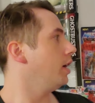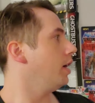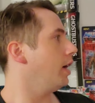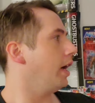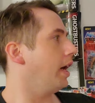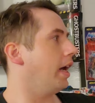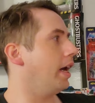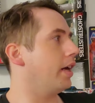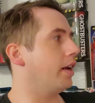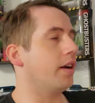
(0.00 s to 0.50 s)

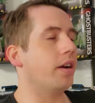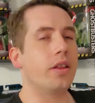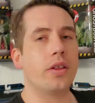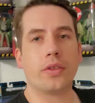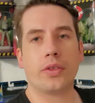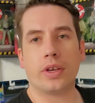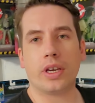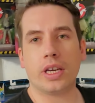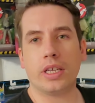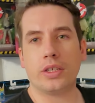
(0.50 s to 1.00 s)
And another
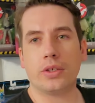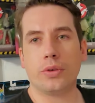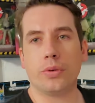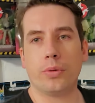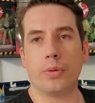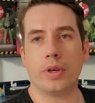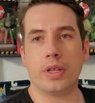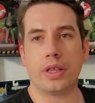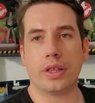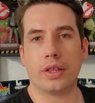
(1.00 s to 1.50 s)
thing I do
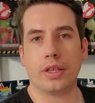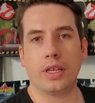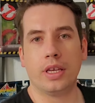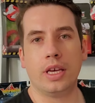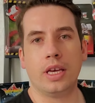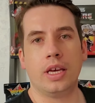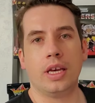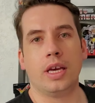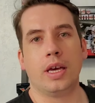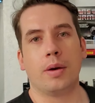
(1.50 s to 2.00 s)
with
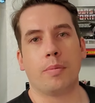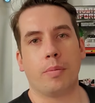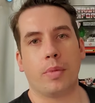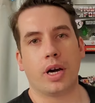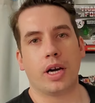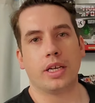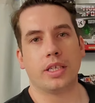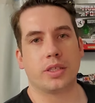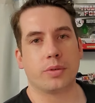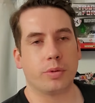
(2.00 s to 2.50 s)

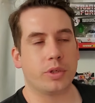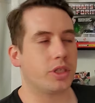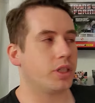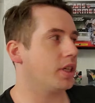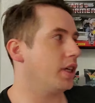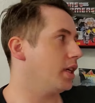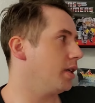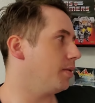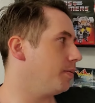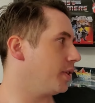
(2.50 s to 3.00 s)
my Switch
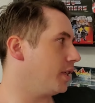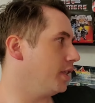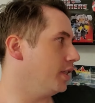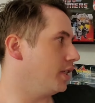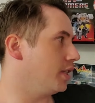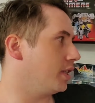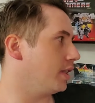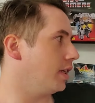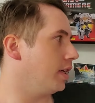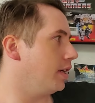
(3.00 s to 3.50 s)
games
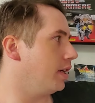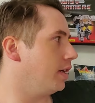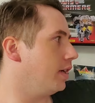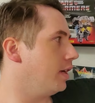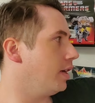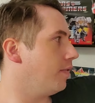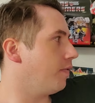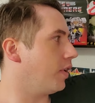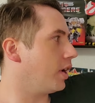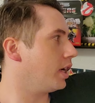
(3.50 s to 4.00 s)
is
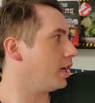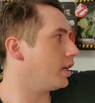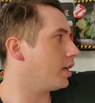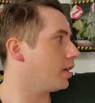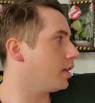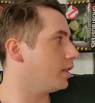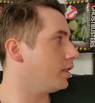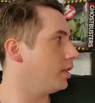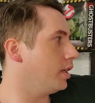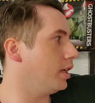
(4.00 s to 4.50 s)
if I get
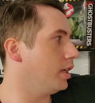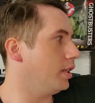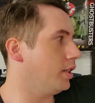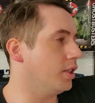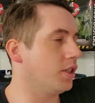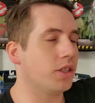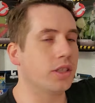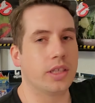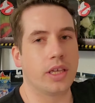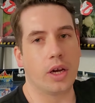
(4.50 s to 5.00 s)
a, an
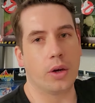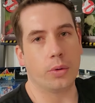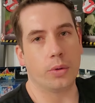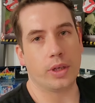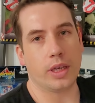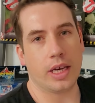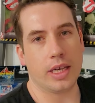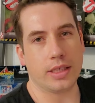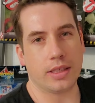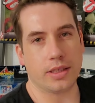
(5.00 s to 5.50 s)
edition that
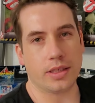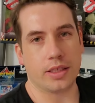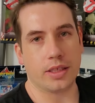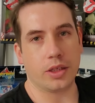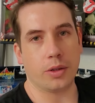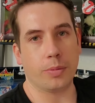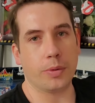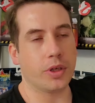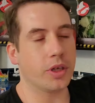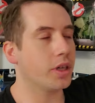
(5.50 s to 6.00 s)
only has a
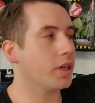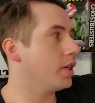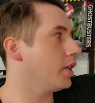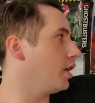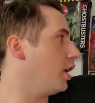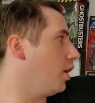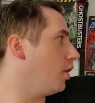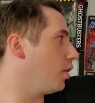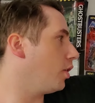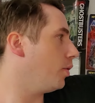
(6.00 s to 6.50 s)
Steelbook,
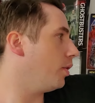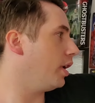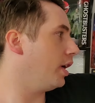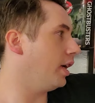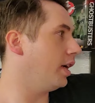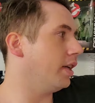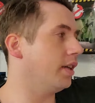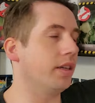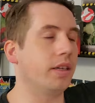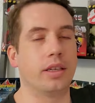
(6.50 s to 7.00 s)
I'll go
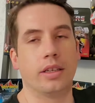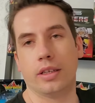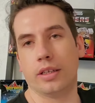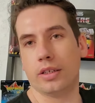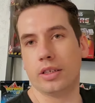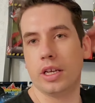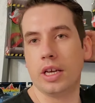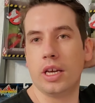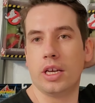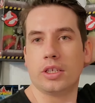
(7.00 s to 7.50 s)
ahead and
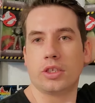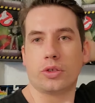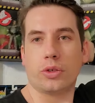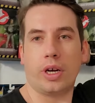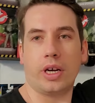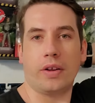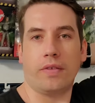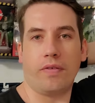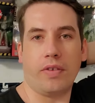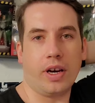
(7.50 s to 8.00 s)
try
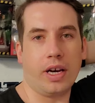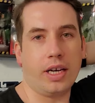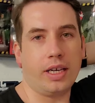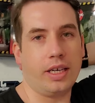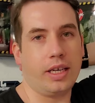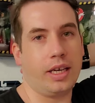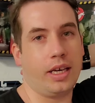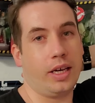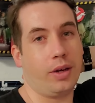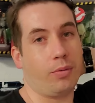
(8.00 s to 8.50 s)
to find
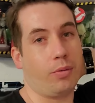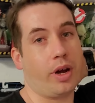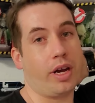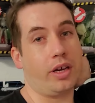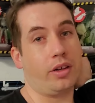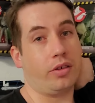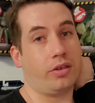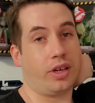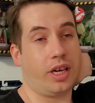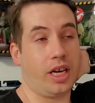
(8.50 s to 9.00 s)
a
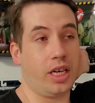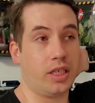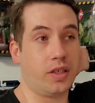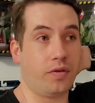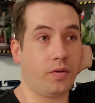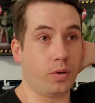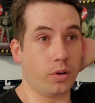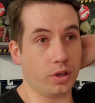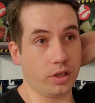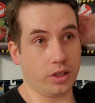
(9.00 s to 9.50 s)
regular case
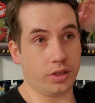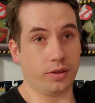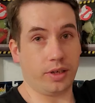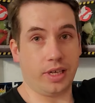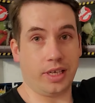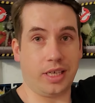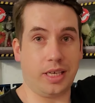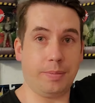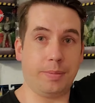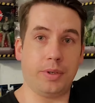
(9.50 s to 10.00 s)
for it so I can
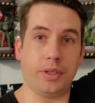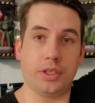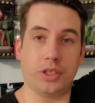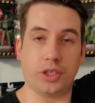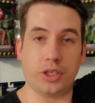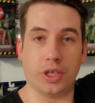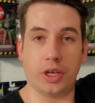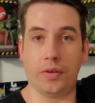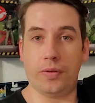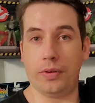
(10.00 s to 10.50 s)
keep it on the
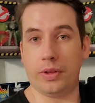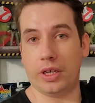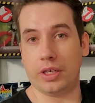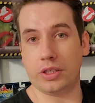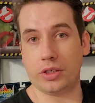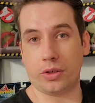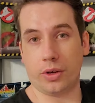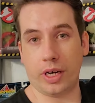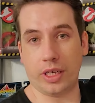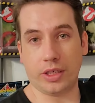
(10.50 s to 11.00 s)
shelf without
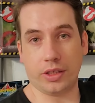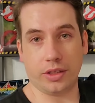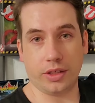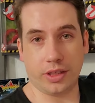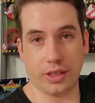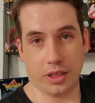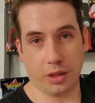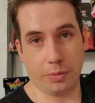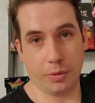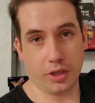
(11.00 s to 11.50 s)
scratching the
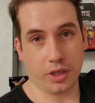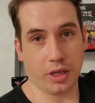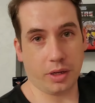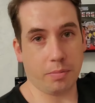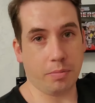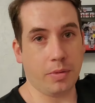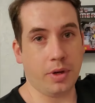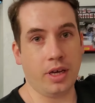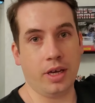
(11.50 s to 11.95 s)
steelbook up.